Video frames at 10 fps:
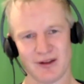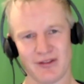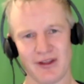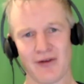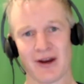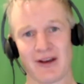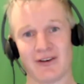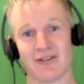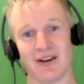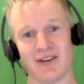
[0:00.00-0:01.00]
their rate
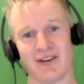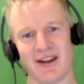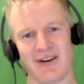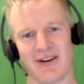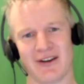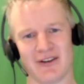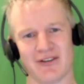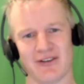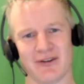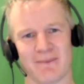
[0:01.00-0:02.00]
of
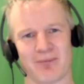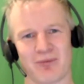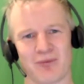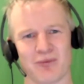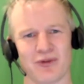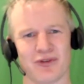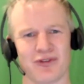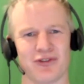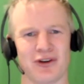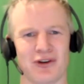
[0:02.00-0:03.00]
centenarians
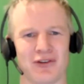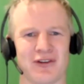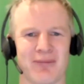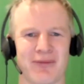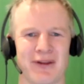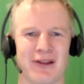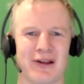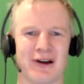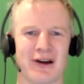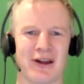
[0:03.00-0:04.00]
was, you know, something
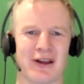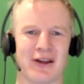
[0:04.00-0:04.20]
like,